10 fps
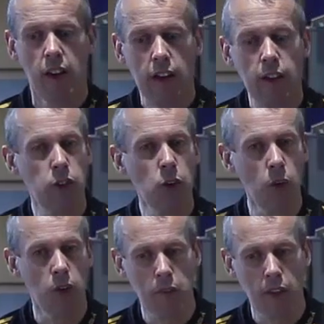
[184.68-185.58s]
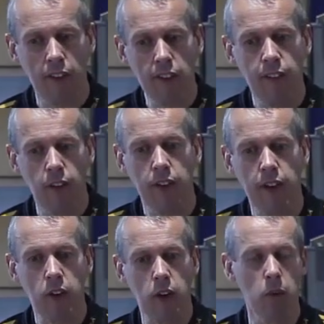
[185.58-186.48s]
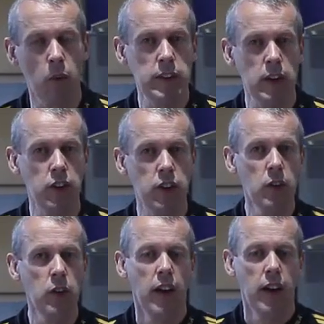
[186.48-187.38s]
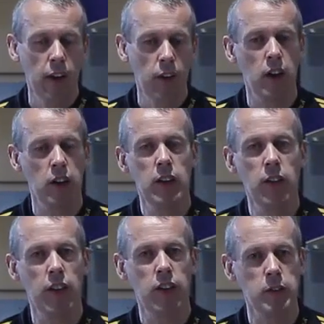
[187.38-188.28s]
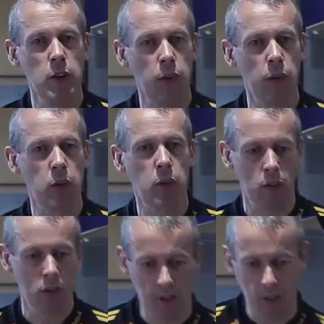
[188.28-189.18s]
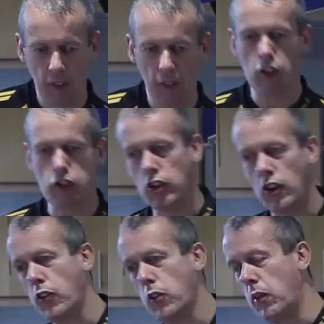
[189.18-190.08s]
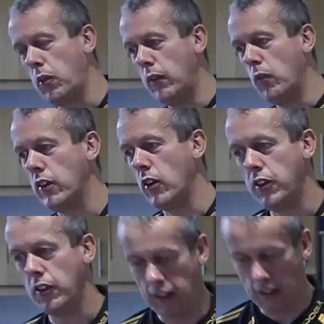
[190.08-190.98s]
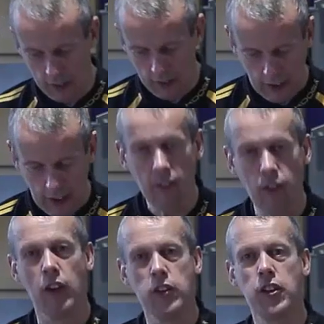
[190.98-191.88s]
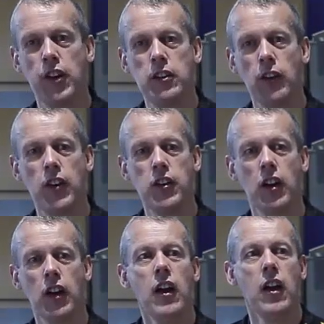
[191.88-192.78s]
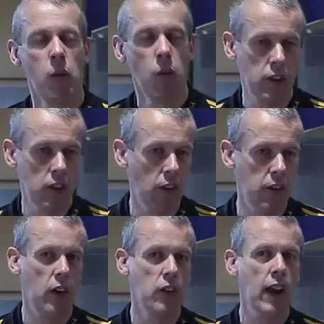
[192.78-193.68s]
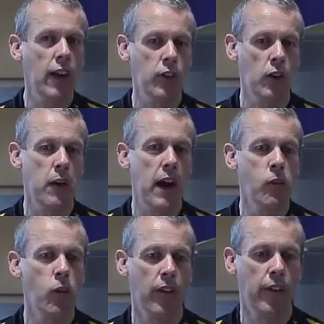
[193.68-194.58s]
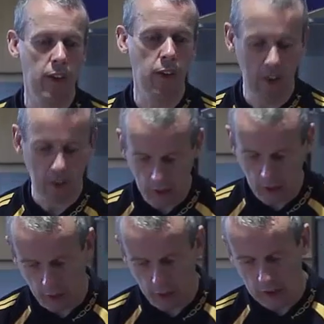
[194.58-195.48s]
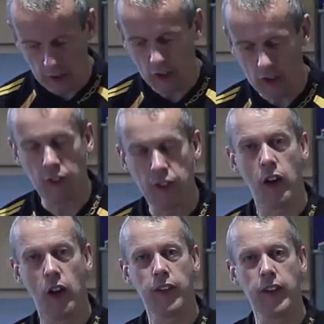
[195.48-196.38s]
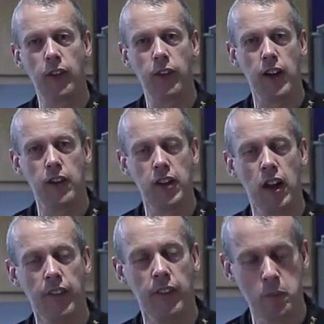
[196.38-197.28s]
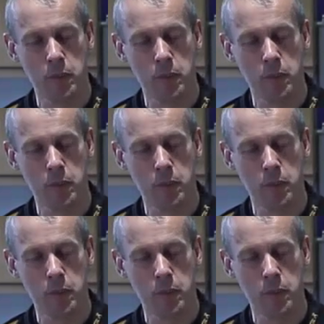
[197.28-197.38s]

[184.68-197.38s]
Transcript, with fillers: install them, and the very first thing it's going to want you to do is to actually set up your subscription. So there's a trust between what you're doing inside your data center, what you're doing on your own desktop, and what there is in Azure. So you can just start to get stuff done.